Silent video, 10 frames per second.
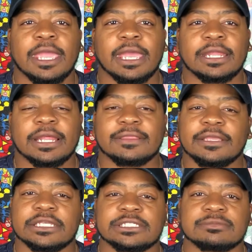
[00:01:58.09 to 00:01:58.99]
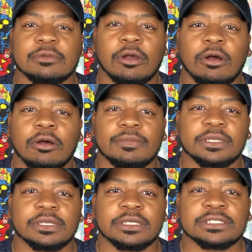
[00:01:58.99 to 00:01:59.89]
And I think it's all
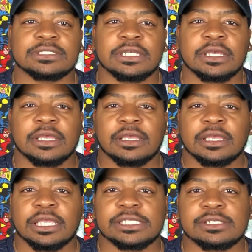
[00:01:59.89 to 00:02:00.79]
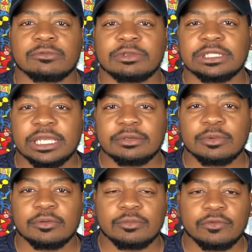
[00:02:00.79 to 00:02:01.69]
because it's a
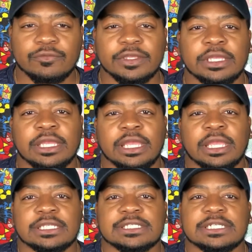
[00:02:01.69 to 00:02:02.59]
relatable movie to the